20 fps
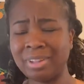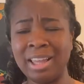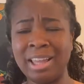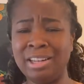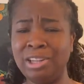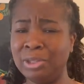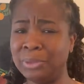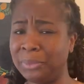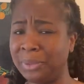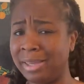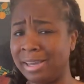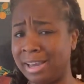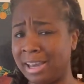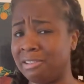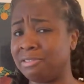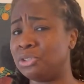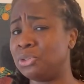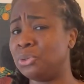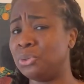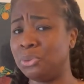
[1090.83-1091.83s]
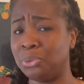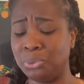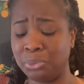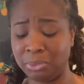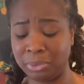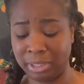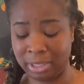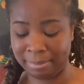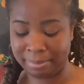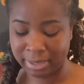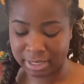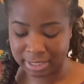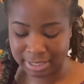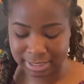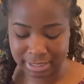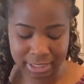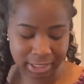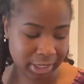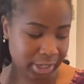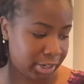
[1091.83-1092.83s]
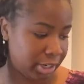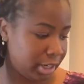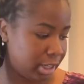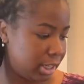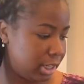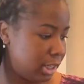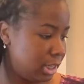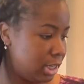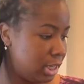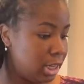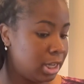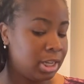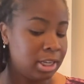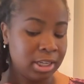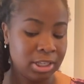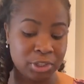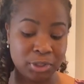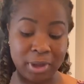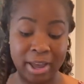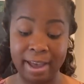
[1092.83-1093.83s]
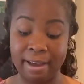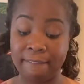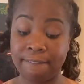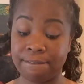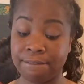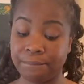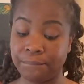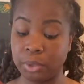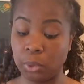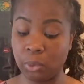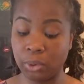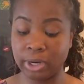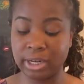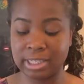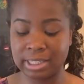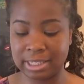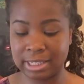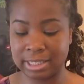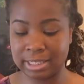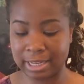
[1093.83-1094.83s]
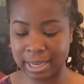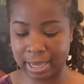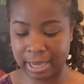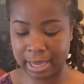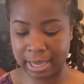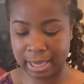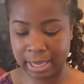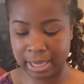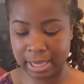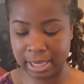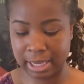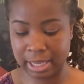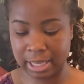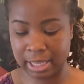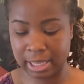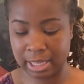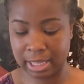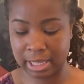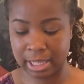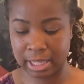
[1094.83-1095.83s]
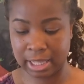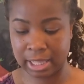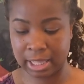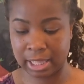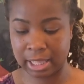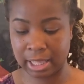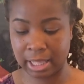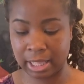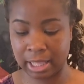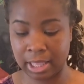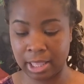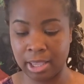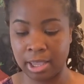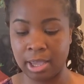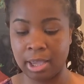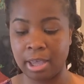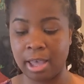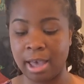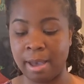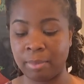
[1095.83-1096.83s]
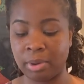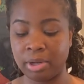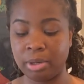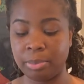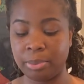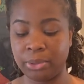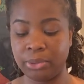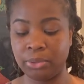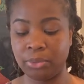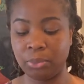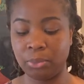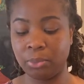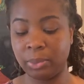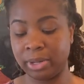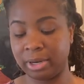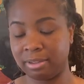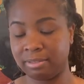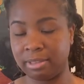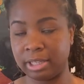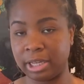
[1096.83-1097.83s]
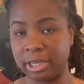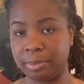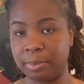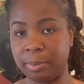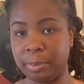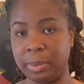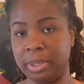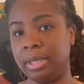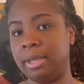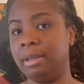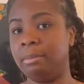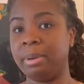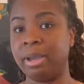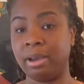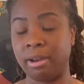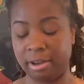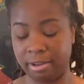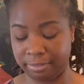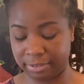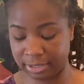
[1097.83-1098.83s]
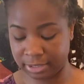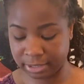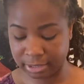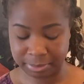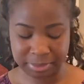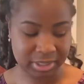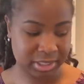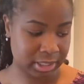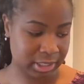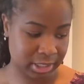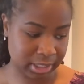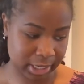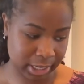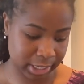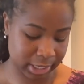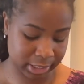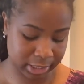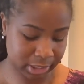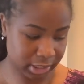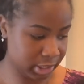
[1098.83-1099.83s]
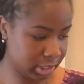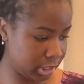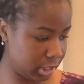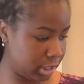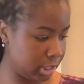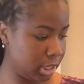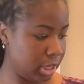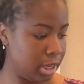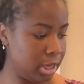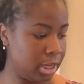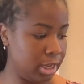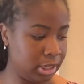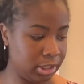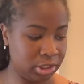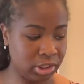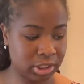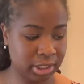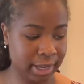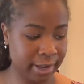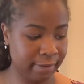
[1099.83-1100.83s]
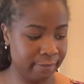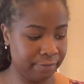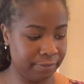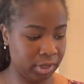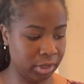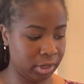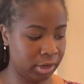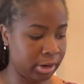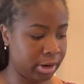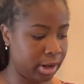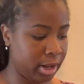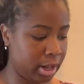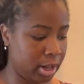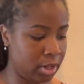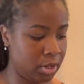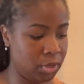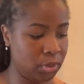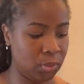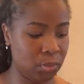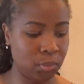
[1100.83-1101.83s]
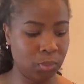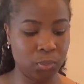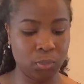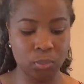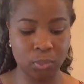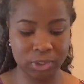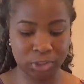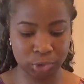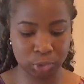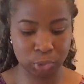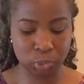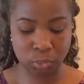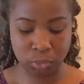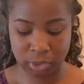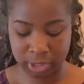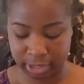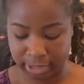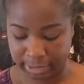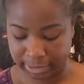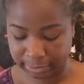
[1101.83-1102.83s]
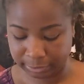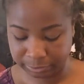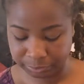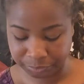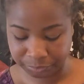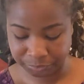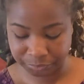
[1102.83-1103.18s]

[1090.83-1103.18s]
Low-key, I have 2 in my dining area. So I have 4 today. I'm gonna put one of them in my office upstairs. Just gotta figure out which one.